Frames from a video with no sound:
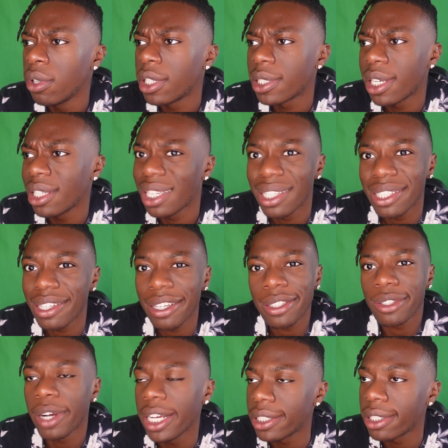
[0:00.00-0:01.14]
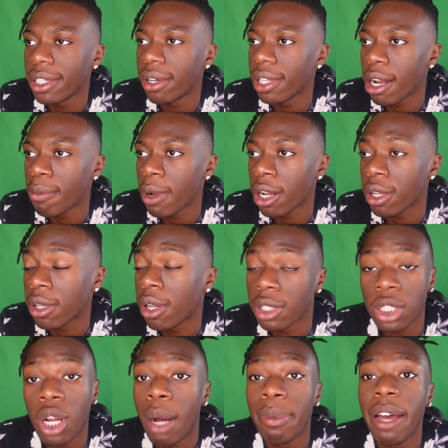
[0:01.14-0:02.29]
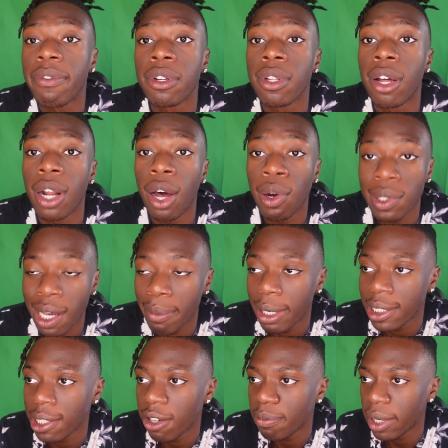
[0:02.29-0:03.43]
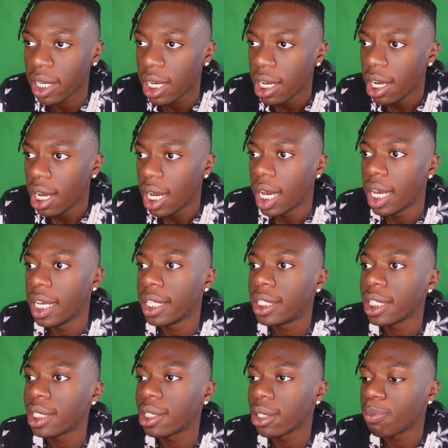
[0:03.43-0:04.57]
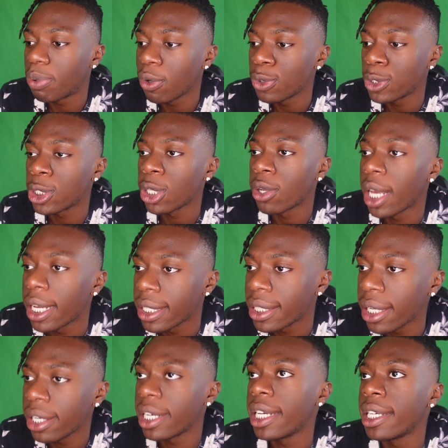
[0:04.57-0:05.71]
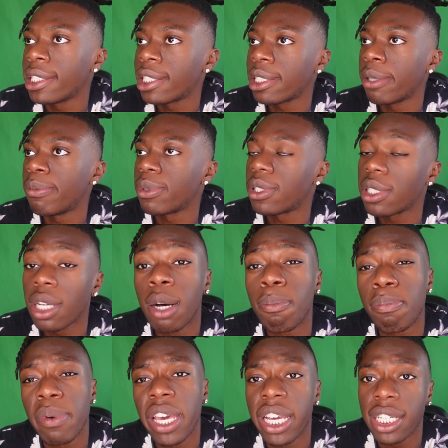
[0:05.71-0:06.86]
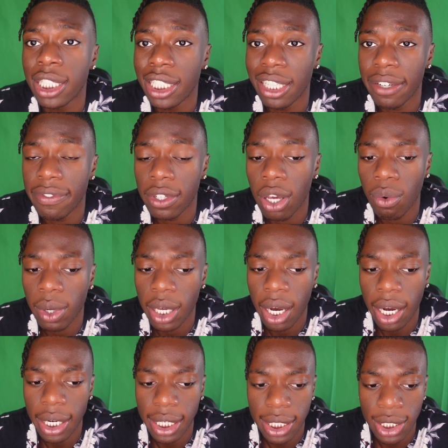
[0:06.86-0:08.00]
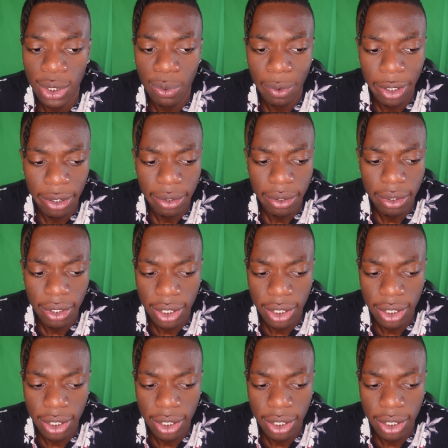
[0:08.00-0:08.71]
It's good. It's great to know that I'm not alone. You know, I'm never alone. I always got myself, but it just proves to show that there is a big shift going on in this world.